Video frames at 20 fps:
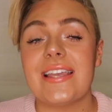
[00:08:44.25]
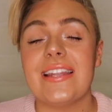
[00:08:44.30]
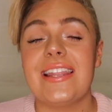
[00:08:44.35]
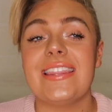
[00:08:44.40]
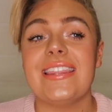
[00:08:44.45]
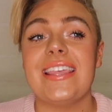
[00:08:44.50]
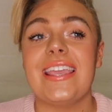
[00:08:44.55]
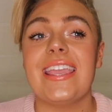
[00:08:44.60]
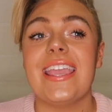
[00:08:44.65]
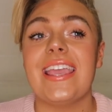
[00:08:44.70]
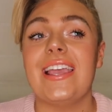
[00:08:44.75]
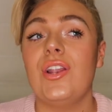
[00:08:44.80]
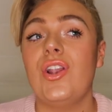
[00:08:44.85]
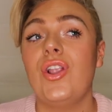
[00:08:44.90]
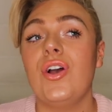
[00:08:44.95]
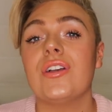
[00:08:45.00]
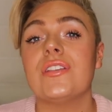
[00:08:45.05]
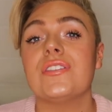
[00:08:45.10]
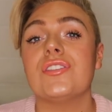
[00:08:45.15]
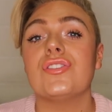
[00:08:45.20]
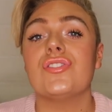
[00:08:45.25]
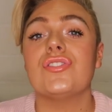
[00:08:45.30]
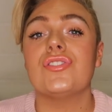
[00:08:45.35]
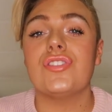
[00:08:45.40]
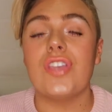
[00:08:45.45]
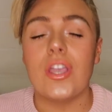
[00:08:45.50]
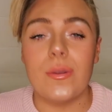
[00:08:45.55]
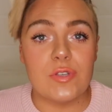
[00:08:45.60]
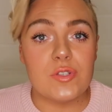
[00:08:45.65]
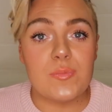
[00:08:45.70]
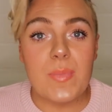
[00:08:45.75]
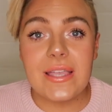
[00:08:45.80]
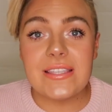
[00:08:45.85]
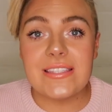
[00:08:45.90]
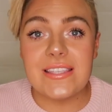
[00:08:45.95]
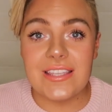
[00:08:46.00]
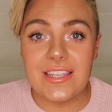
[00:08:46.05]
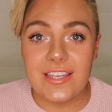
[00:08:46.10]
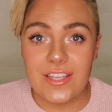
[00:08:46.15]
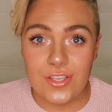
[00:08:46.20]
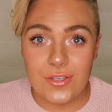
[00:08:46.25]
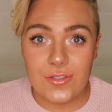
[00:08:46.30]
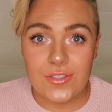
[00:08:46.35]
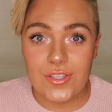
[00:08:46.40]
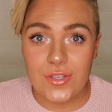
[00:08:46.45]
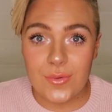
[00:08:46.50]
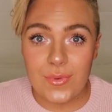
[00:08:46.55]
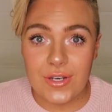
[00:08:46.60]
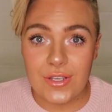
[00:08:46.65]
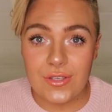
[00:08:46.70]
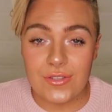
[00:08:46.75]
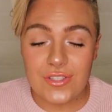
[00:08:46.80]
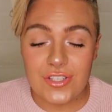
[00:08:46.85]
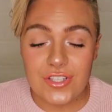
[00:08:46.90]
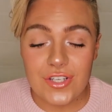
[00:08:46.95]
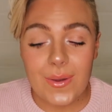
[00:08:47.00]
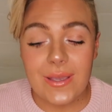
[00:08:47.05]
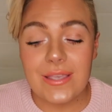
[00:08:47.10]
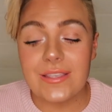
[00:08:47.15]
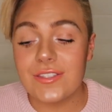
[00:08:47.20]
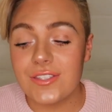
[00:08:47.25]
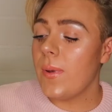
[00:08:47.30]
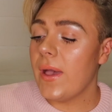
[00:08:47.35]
and I think it looks so much better than it used to when I used to do it.